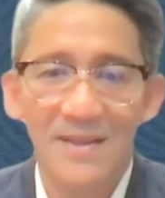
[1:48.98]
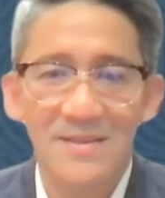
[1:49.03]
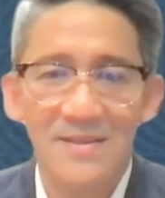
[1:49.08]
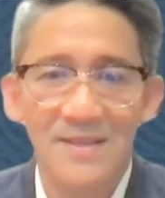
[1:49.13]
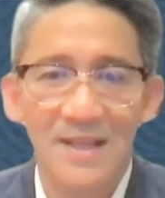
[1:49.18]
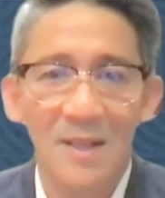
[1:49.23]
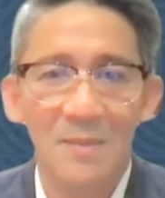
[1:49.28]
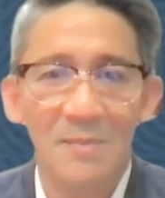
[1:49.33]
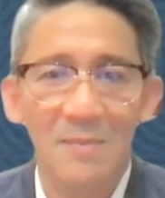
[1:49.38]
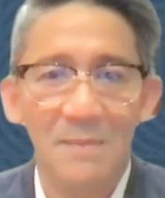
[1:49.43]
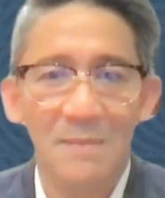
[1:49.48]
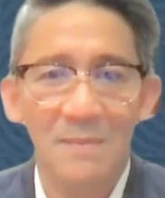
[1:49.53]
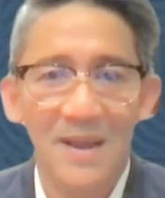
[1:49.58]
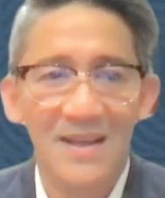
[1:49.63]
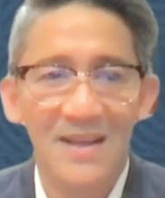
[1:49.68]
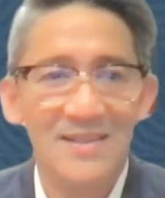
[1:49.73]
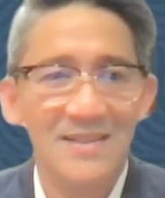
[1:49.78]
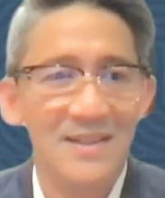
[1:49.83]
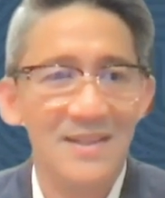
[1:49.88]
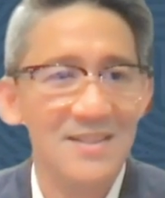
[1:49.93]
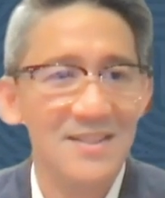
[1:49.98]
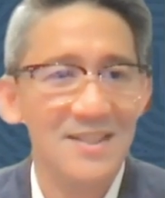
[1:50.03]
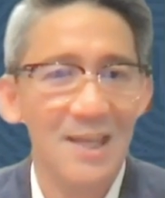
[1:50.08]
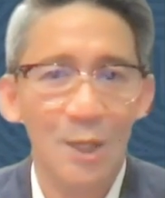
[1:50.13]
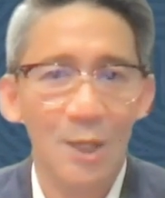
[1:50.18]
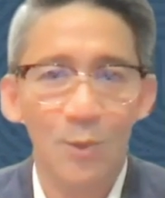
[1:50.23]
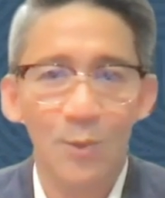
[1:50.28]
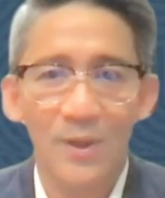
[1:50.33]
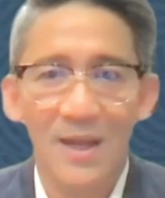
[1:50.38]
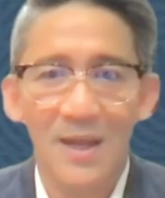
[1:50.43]
That'll be Max's,
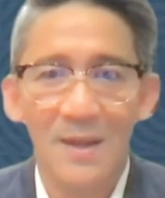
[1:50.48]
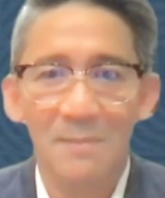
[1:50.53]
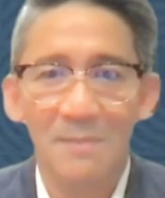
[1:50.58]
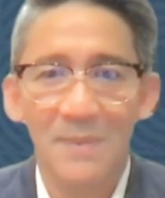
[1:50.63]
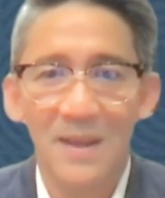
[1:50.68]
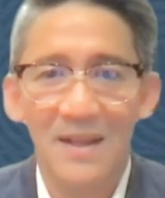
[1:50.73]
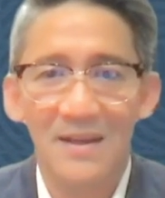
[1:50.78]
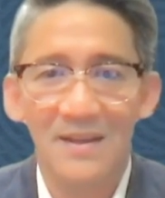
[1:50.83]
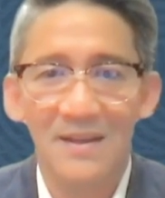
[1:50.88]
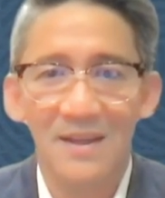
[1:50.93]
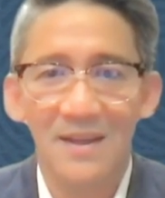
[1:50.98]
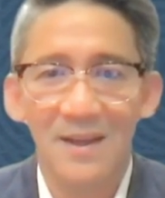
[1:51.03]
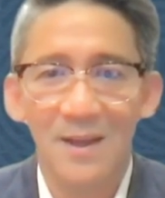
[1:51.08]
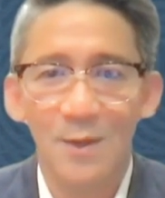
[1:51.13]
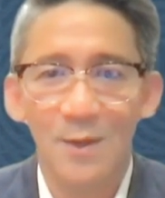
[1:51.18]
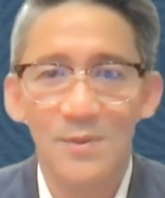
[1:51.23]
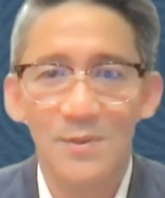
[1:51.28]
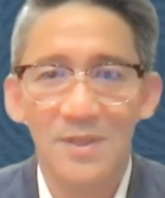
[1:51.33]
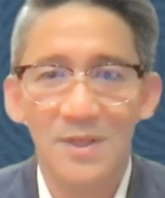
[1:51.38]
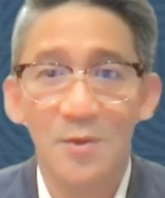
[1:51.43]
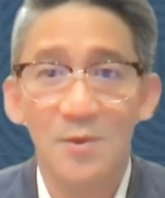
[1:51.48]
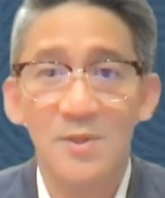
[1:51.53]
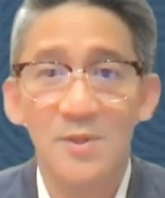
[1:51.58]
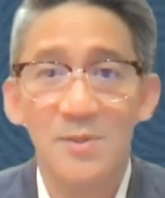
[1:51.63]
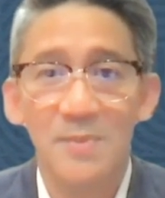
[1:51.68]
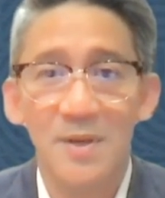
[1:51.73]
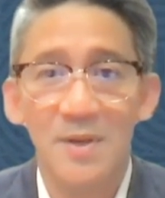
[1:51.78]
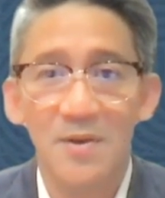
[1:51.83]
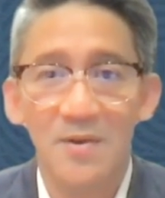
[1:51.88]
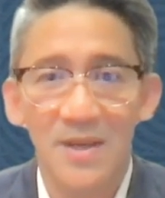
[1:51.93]
Yellow Cab, Pancake House, and
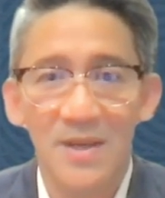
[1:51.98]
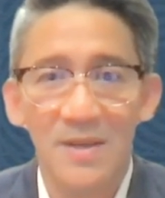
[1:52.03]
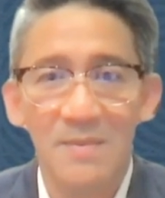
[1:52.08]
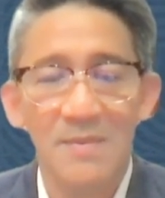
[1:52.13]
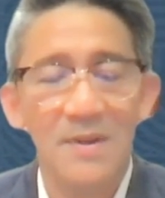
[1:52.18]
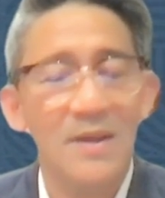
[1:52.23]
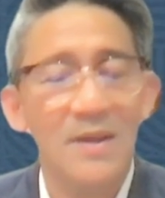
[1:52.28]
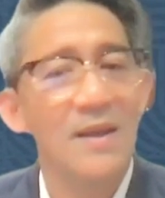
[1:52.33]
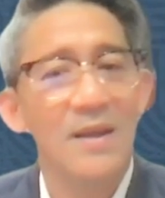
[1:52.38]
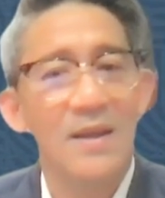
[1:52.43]
Krispy Kreme.